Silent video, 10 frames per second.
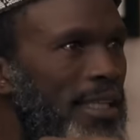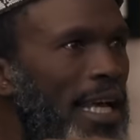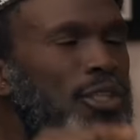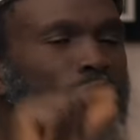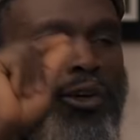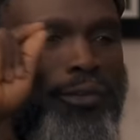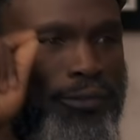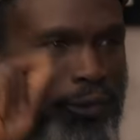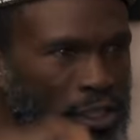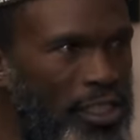And don't
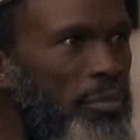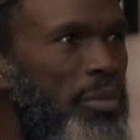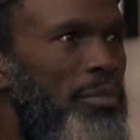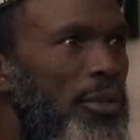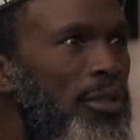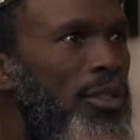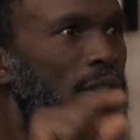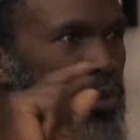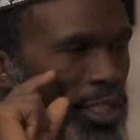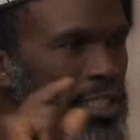force the people
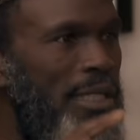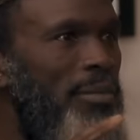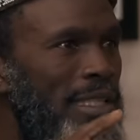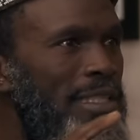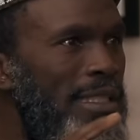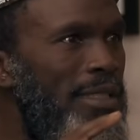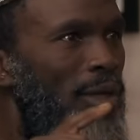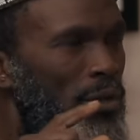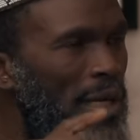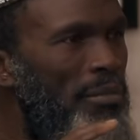to eat the plastic.
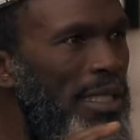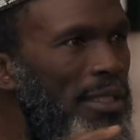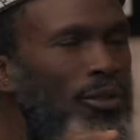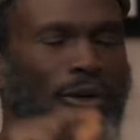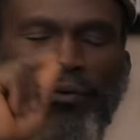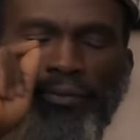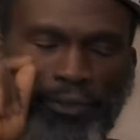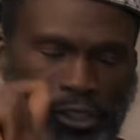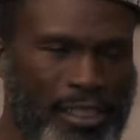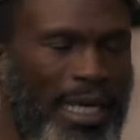What do I mean? Don't
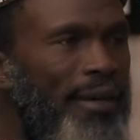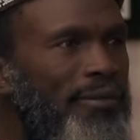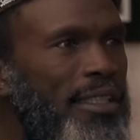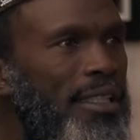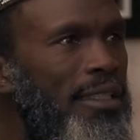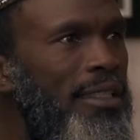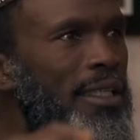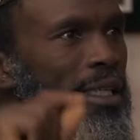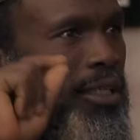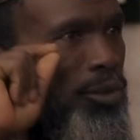force the African
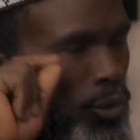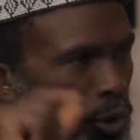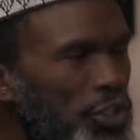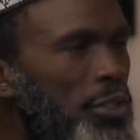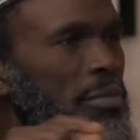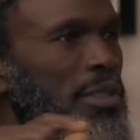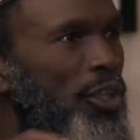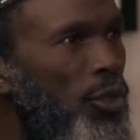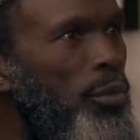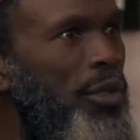to worship the
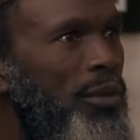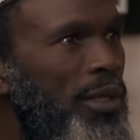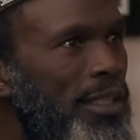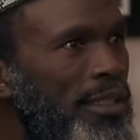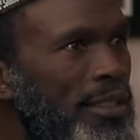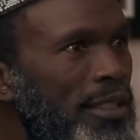European way.